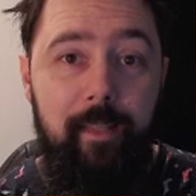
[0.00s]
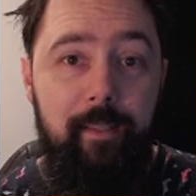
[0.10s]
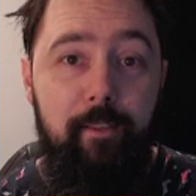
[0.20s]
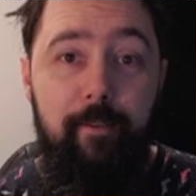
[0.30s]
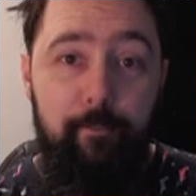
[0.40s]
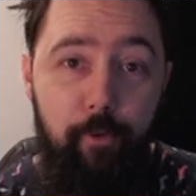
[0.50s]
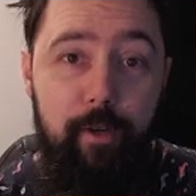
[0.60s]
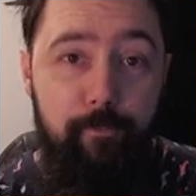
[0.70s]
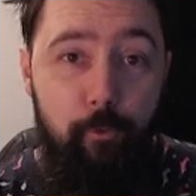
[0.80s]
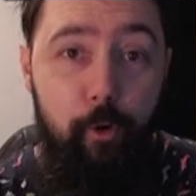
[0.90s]
did
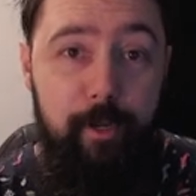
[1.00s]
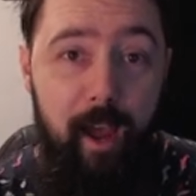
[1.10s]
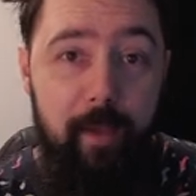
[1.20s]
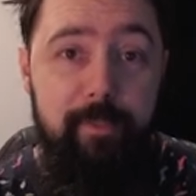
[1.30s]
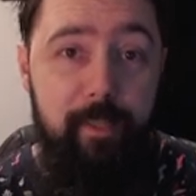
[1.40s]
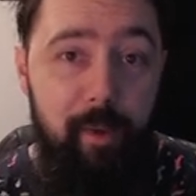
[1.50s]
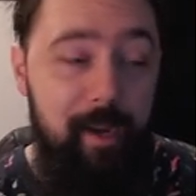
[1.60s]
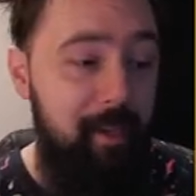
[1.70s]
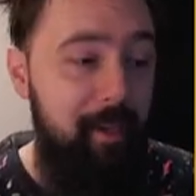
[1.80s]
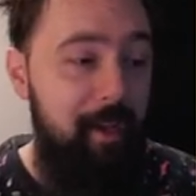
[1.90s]
44 times the
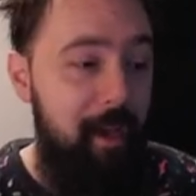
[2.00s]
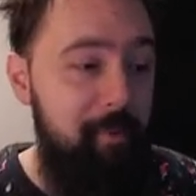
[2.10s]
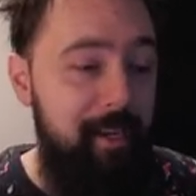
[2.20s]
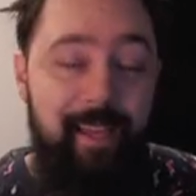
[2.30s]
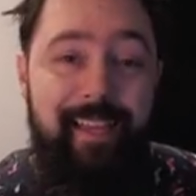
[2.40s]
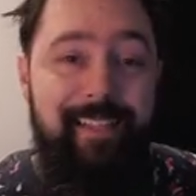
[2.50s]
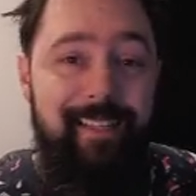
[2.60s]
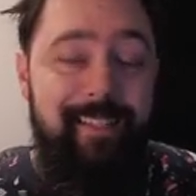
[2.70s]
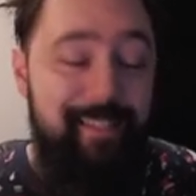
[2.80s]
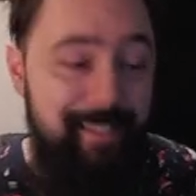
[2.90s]
money. I mean, it's
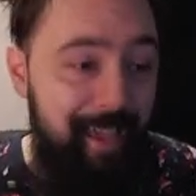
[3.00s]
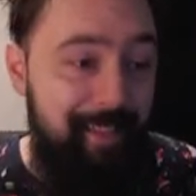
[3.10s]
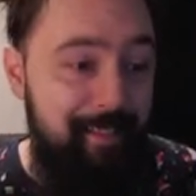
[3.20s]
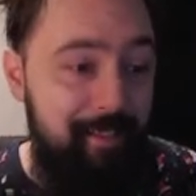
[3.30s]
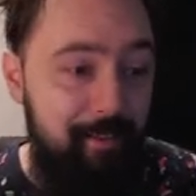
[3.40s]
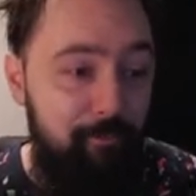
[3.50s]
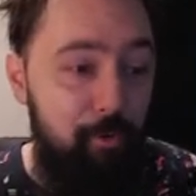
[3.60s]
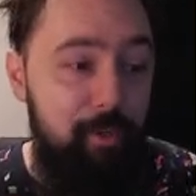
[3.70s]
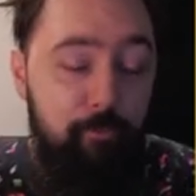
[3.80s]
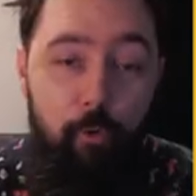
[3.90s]
insane.
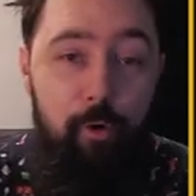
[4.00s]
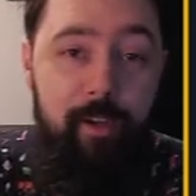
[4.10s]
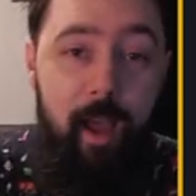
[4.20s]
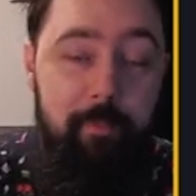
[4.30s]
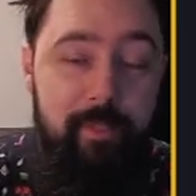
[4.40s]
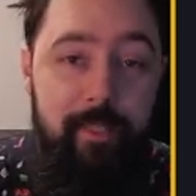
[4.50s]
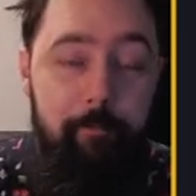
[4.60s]
44 times.